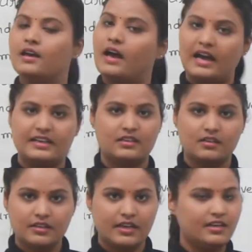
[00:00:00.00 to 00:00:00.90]
I
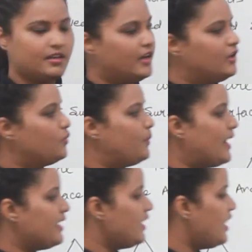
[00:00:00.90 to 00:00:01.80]
turned it into
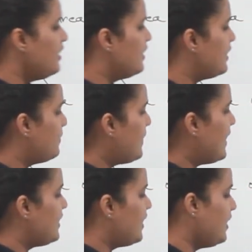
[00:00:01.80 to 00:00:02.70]
pi
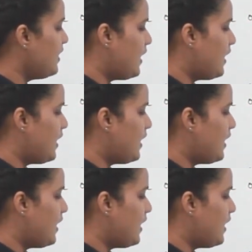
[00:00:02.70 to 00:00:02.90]
r